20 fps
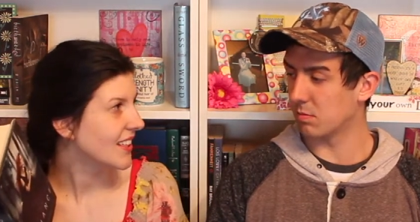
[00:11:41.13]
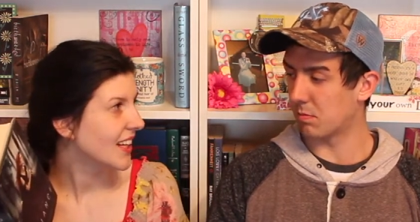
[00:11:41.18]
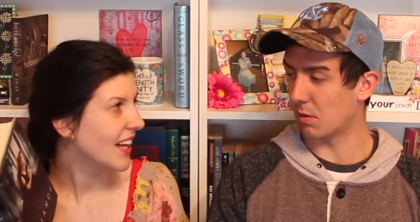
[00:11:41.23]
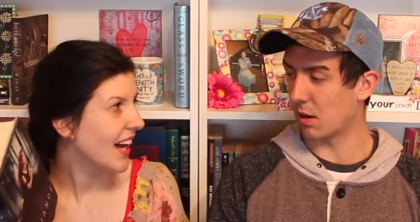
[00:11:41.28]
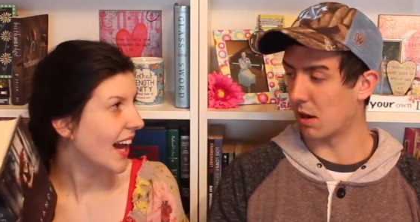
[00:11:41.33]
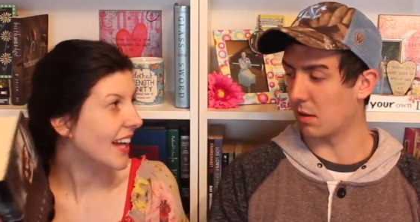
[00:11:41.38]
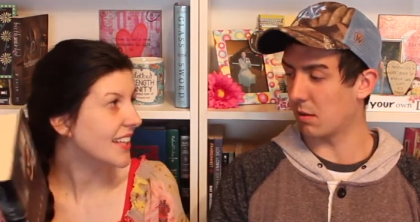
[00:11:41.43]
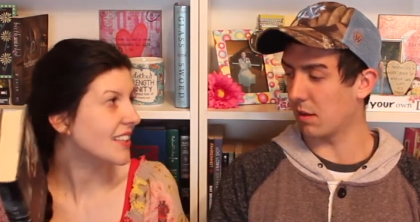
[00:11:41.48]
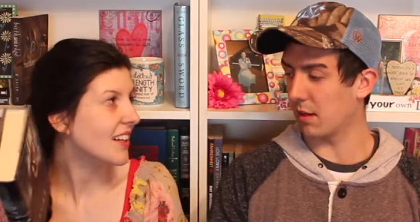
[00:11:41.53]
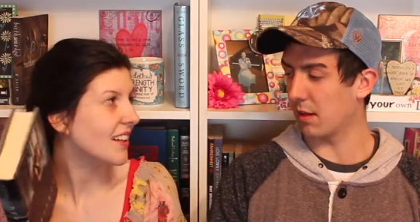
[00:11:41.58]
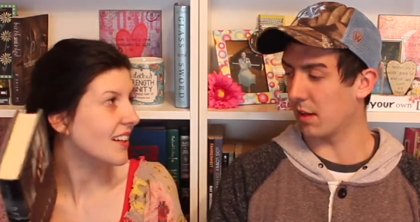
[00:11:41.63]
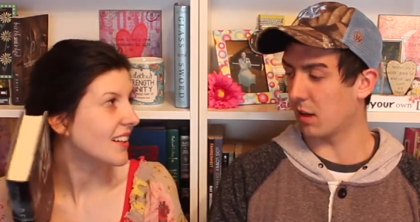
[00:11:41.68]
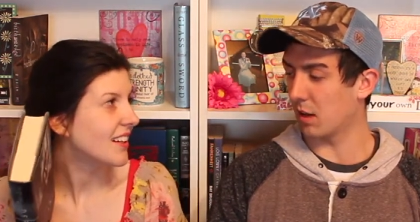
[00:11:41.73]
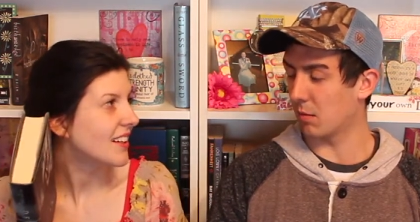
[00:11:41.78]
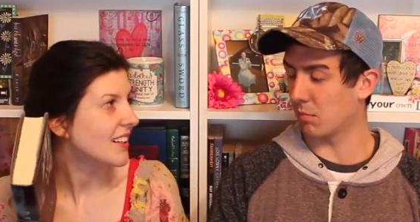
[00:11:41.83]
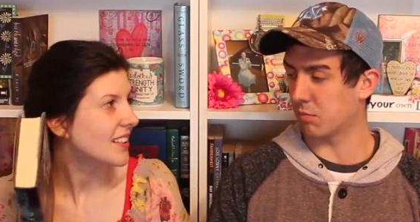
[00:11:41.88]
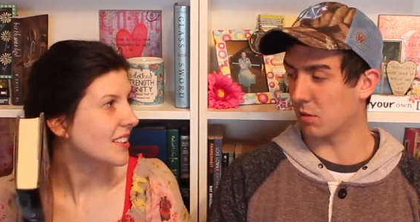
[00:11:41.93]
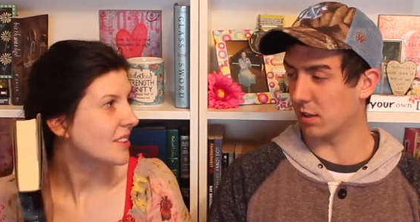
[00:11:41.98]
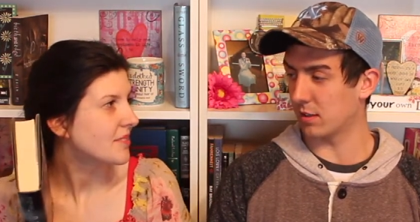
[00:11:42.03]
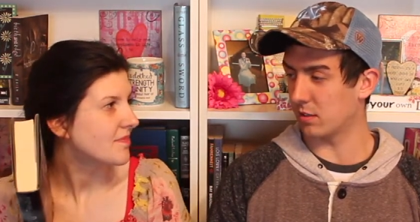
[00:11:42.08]
Speaker 1: Probably a
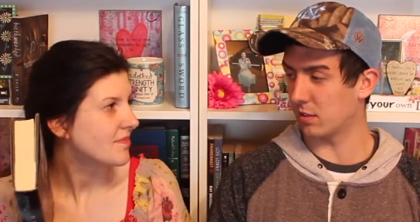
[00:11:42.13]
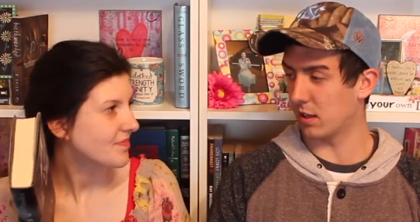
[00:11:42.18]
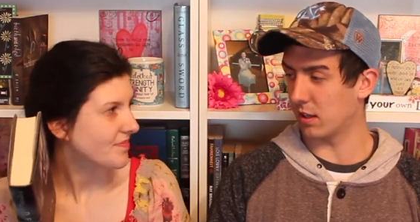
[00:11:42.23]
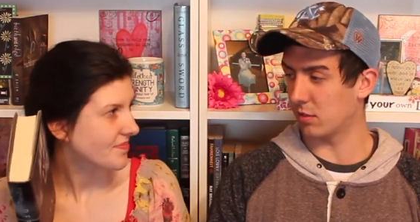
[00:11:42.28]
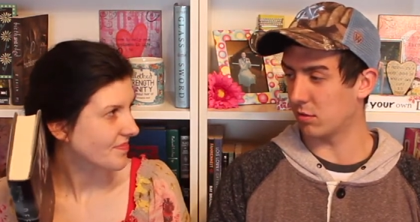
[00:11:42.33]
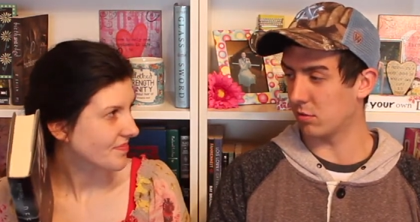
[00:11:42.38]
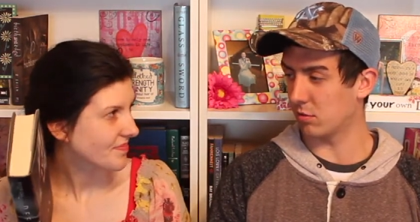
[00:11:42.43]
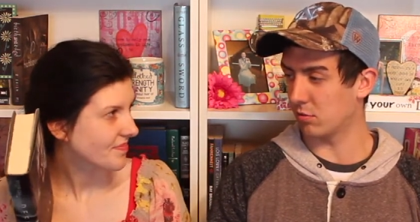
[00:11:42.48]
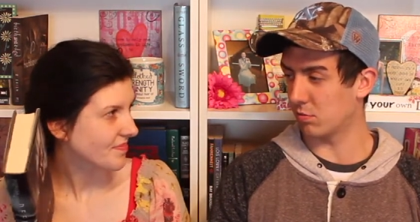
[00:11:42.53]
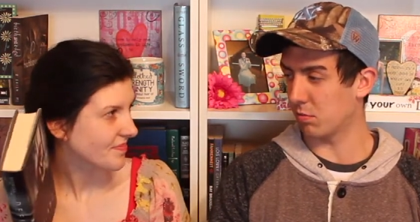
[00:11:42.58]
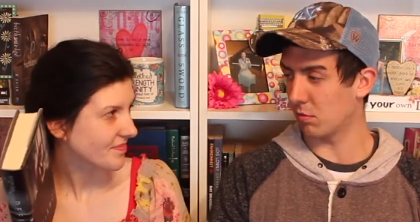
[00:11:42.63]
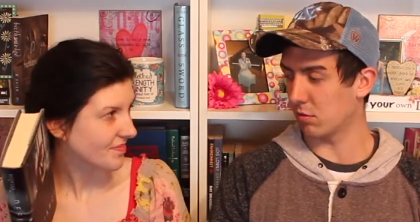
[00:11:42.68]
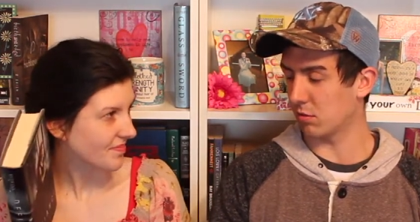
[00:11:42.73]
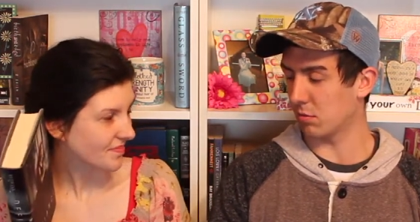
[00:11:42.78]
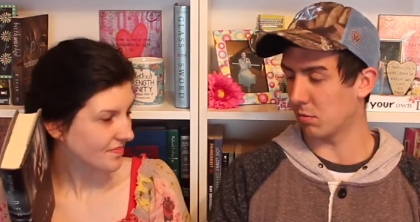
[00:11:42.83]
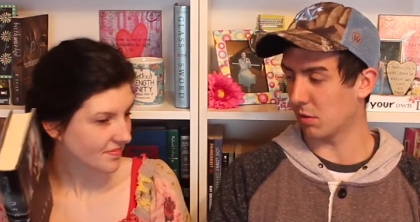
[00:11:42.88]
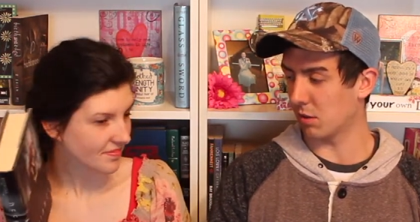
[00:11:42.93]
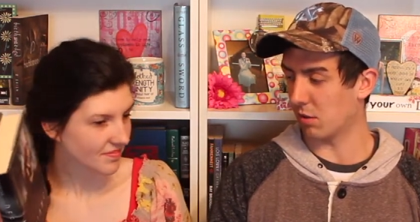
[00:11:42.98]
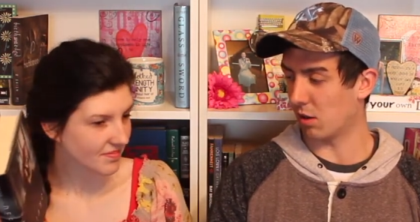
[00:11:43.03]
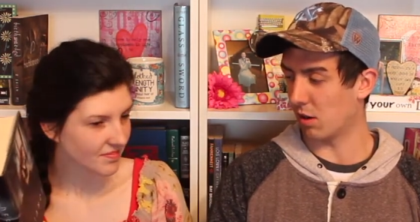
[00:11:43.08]
princess who's supposed to
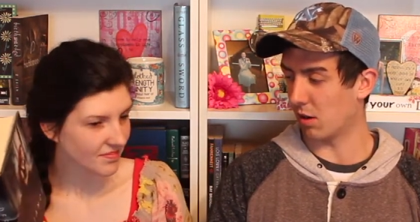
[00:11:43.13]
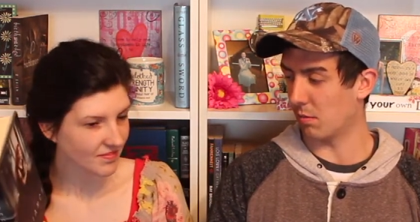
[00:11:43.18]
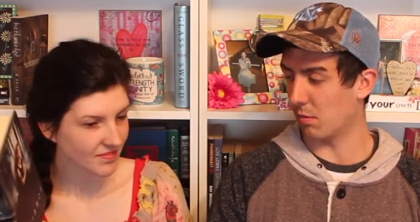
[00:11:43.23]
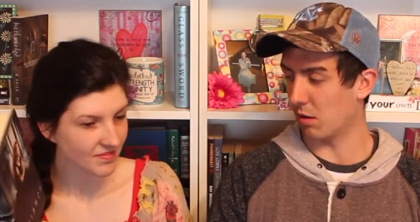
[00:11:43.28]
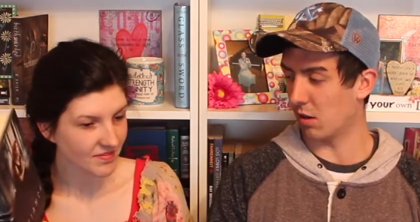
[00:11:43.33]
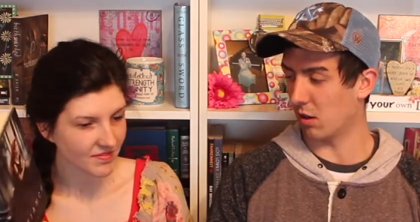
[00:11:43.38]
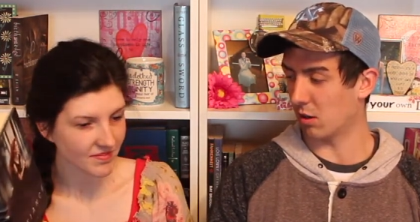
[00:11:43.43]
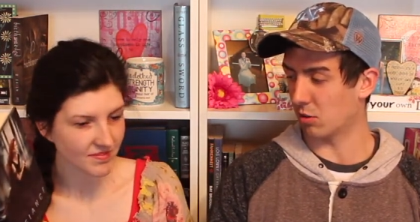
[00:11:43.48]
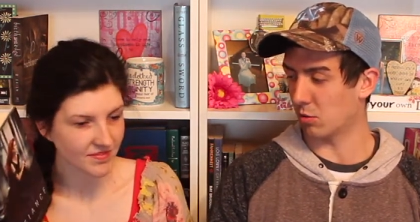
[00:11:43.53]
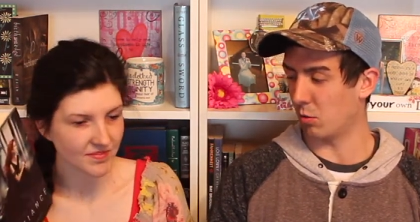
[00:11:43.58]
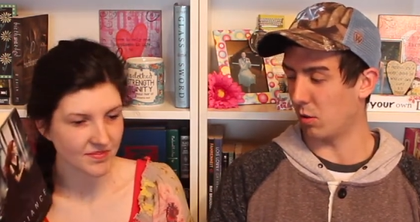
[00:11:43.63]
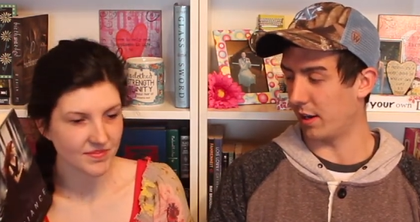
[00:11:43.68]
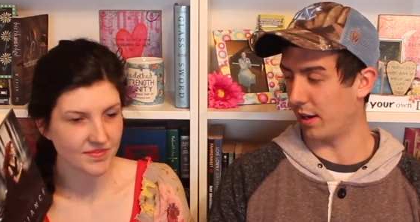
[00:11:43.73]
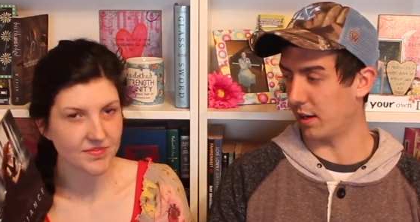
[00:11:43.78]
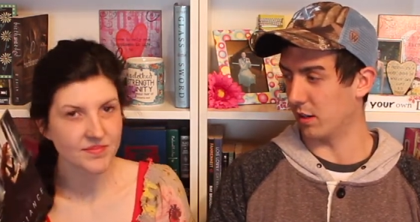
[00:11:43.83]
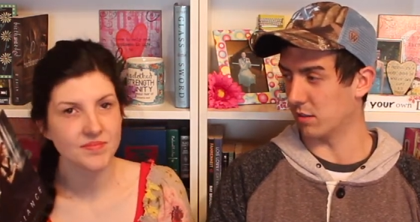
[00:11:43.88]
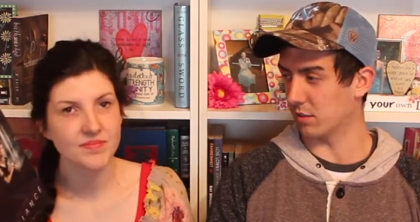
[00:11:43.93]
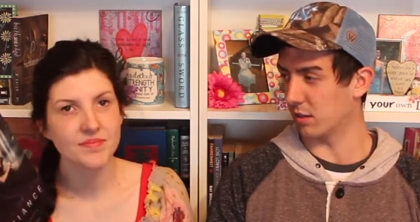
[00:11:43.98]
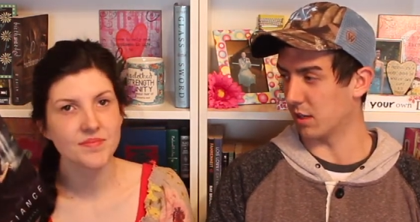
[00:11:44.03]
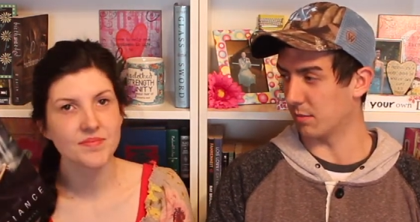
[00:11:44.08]
become a queen
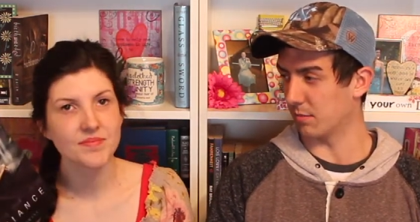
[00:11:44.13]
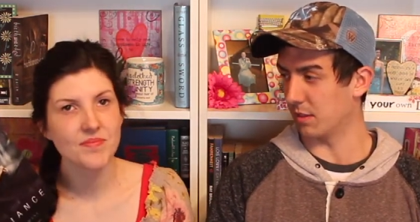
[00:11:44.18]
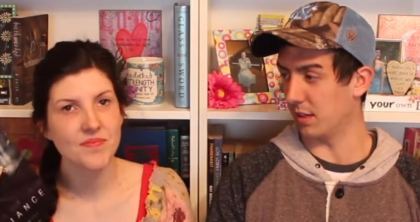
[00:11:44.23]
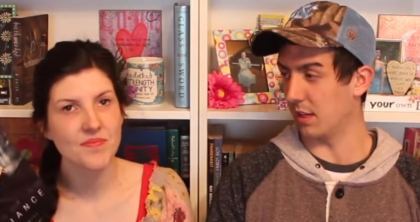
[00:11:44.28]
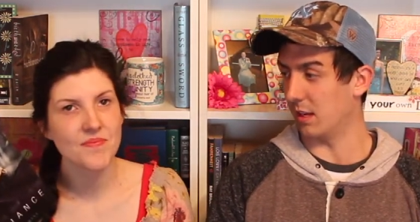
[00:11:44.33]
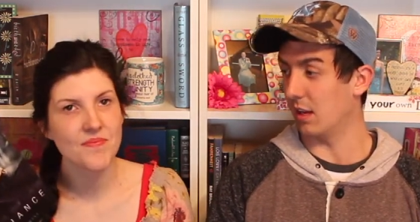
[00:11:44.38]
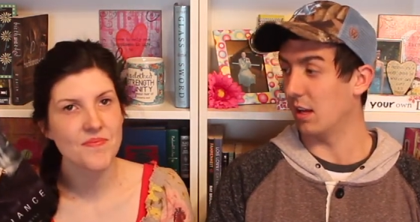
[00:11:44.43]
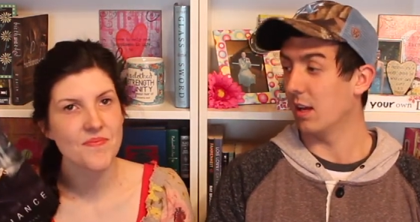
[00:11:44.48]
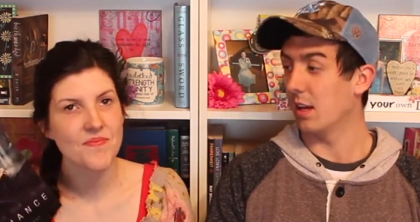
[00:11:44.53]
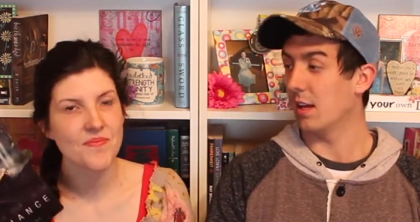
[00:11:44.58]
or something,